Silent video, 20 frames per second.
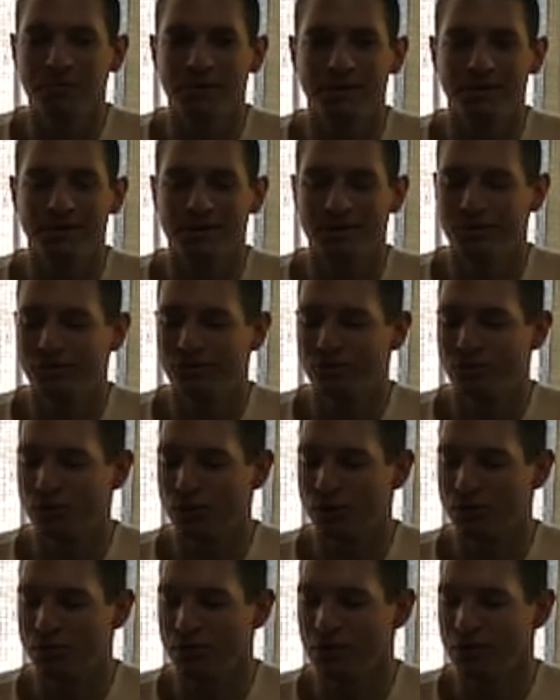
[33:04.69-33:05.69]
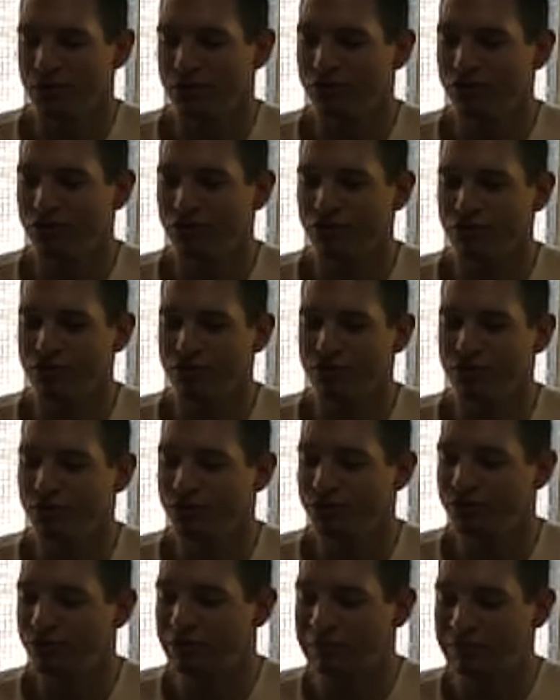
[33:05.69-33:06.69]
my teeth squeak with all the citric
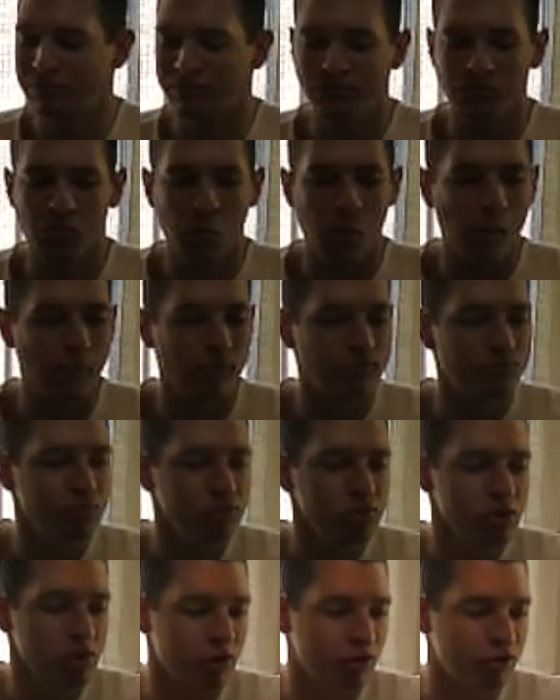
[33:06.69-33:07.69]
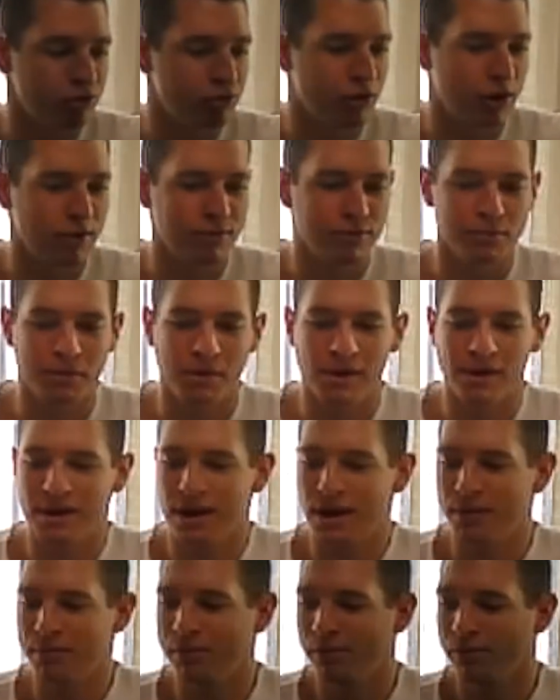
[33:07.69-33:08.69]
foods. It's great for my
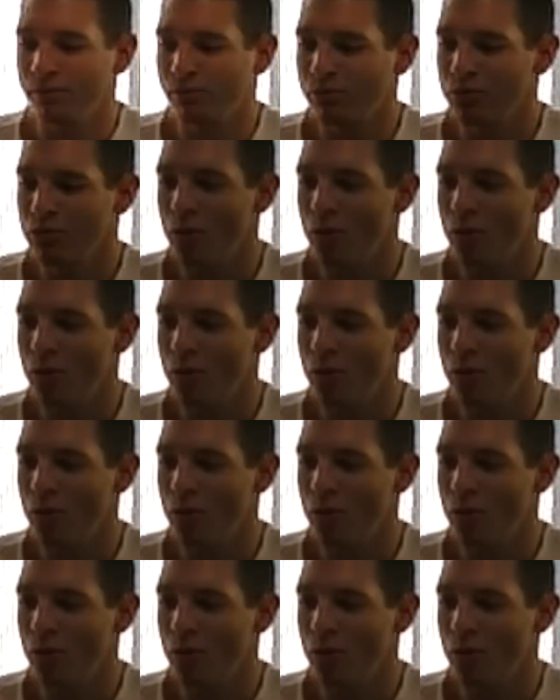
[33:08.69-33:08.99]
enamel.